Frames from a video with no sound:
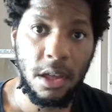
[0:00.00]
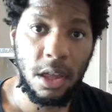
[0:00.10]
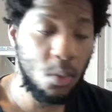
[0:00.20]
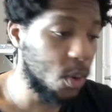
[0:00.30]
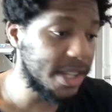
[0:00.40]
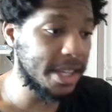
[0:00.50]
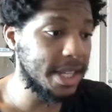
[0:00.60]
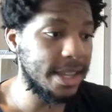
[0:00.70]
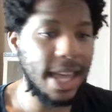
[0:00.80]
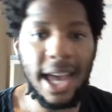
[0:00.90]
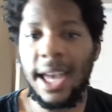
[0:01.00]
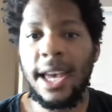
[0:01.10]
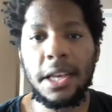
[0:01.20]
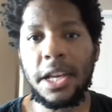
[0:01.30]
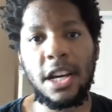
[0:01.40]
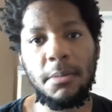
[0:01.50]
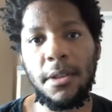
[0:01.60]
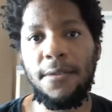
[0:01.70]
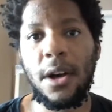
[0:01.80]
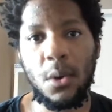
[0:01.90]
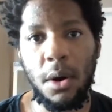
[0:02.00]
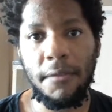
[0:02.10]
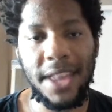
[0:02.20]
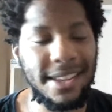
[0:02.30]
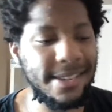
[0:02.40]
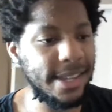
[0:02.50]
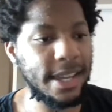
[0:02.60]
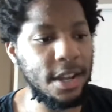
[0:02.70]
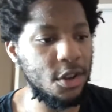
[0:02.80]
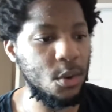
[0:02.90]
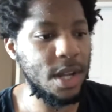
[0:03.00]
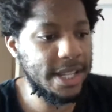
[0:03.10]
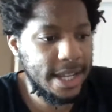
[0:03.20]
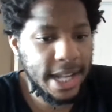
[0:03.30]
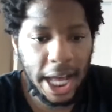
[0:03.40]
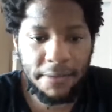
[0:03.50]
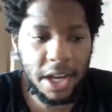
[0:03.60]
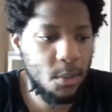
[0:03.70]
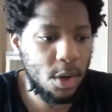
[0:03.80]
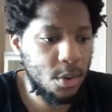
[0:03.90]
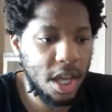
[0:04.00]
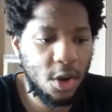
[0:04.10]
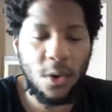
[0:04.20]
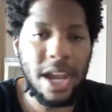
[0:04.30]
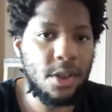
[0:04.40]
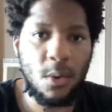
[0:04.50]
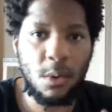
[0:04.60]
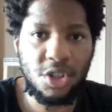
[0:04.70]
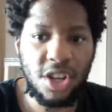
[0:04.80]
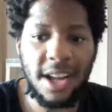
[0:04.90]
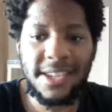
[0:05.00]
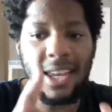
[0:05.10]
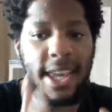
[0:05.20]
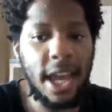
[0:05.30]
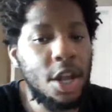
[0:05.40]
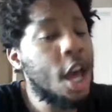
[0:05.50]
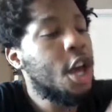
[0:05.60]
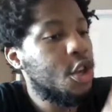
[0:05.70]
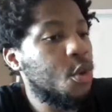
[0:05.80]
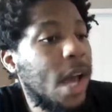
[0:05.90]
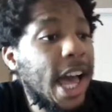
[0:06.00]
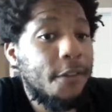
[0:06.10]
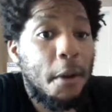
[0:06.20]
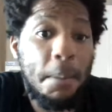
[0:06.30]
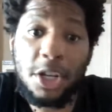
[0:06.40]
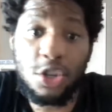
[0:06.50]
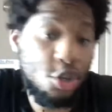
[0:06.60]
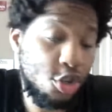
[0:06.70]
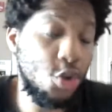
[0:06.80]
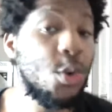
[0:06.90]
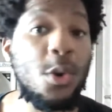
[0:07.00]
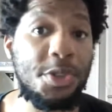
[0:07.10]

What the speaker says: Once you did that, you cut them the fuck off. That second unit didn't have anyone who can create their own shots. Again, you have a bunch of shooters